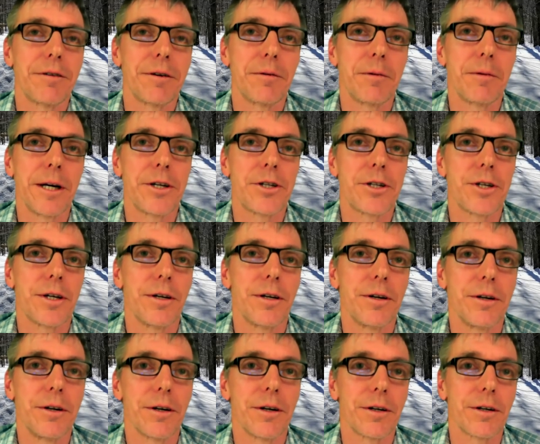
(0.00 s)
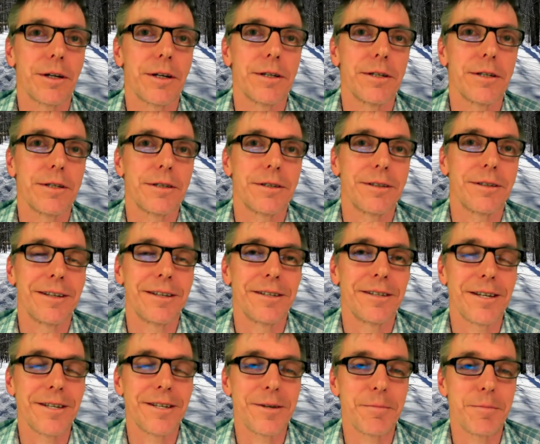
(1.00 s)
every reach in New York is
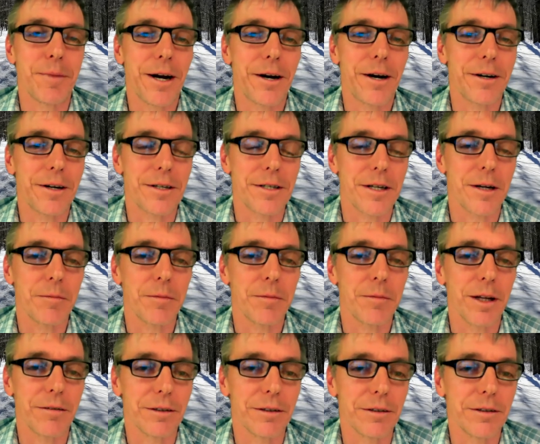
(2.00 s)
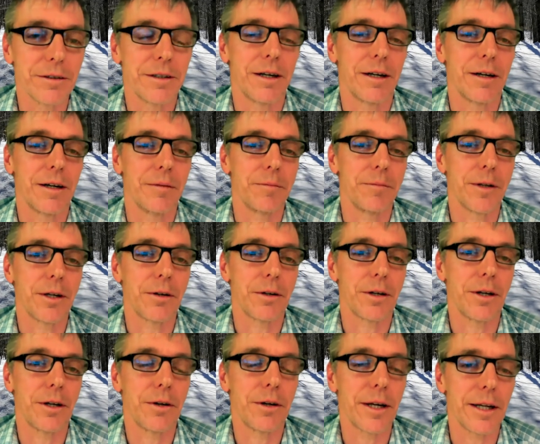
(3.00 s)
is, is impaired at some level. Um, you know,
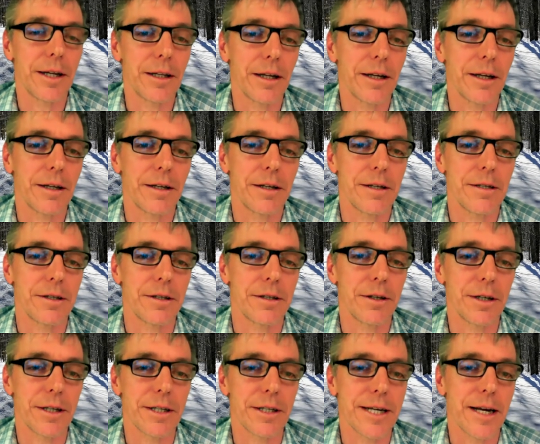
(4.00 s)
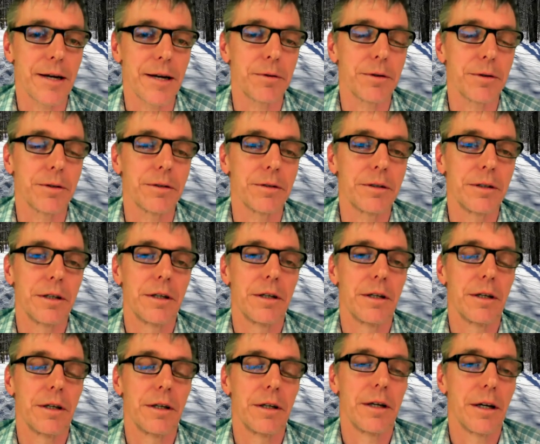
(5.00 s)
Cayuga Inlet is a good example
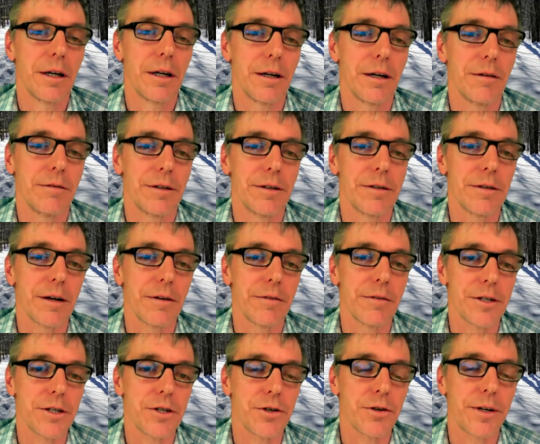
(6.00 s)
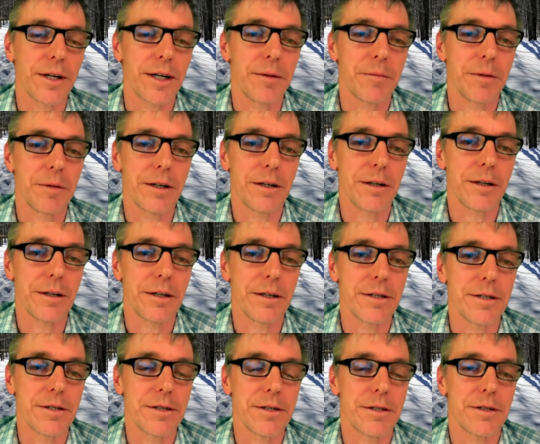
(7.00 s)
of a of a stream that
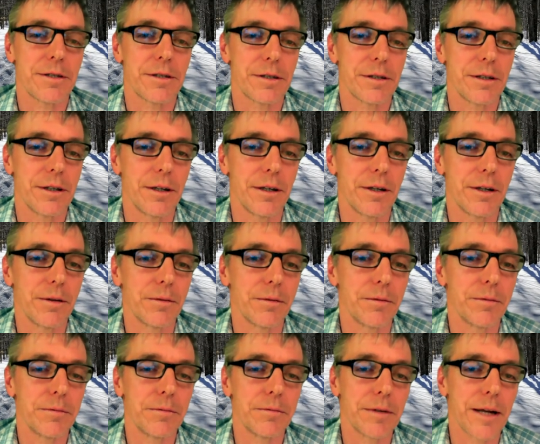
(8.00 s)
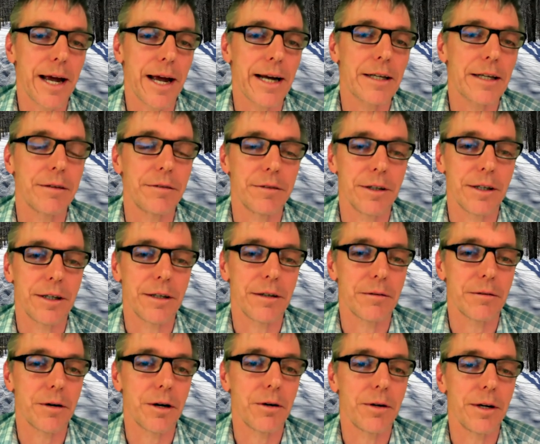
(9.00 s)
is you know actively
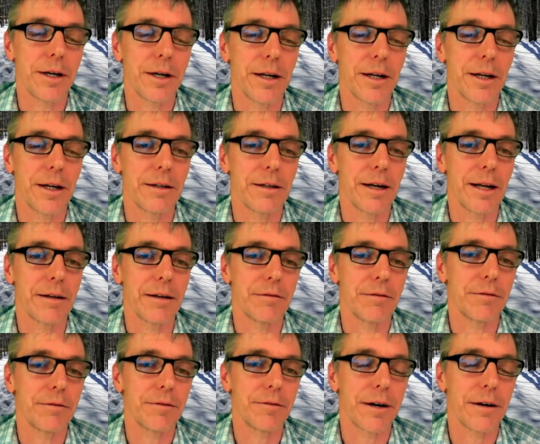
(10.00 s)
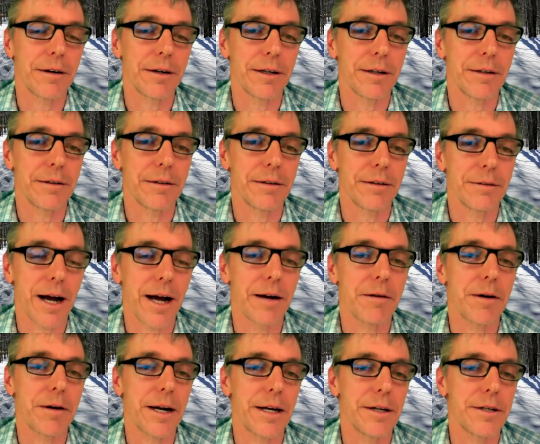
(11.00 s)
eroding at, at very high
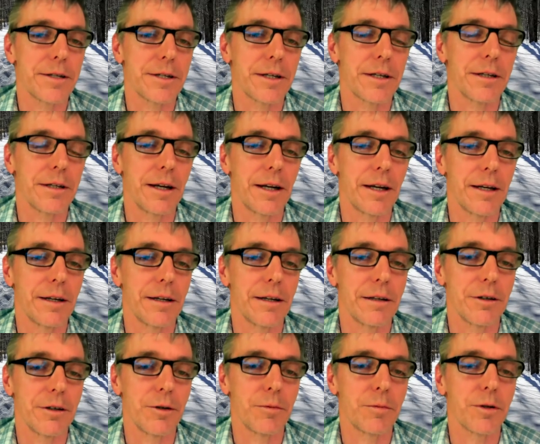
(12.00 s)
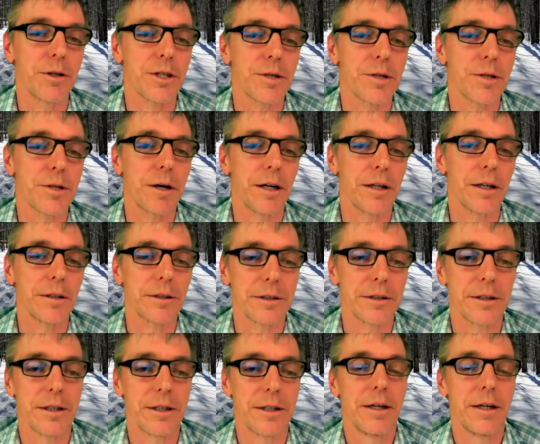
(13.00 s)
rates in, in numerous
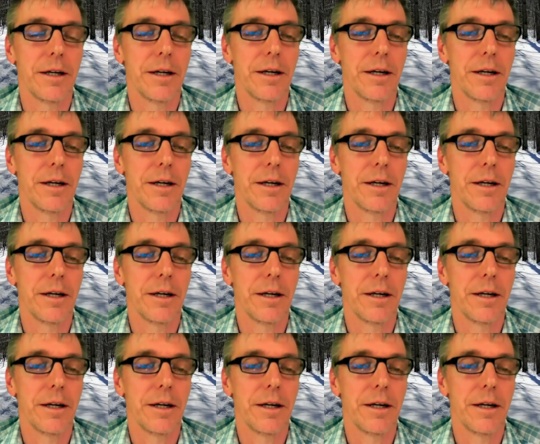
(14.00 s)
spots.